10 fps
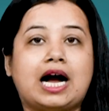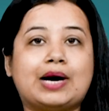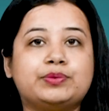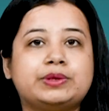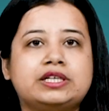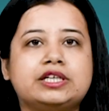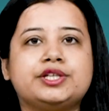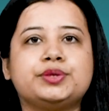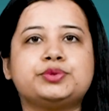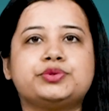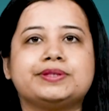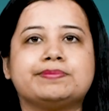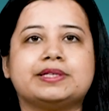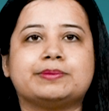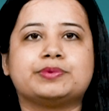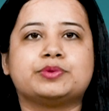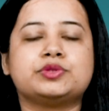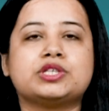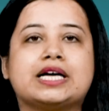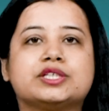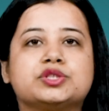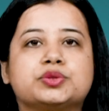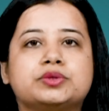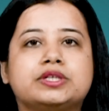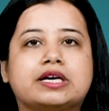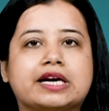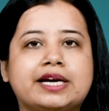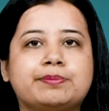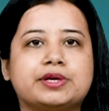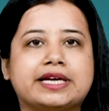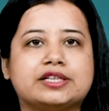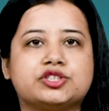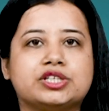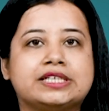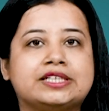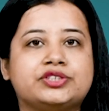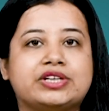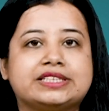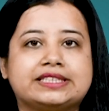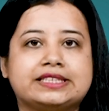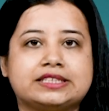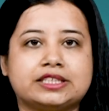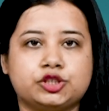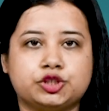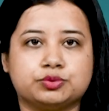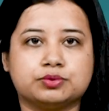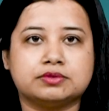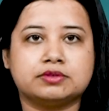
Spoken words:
However, a new treatment approach has shown great potential in addressing this issue.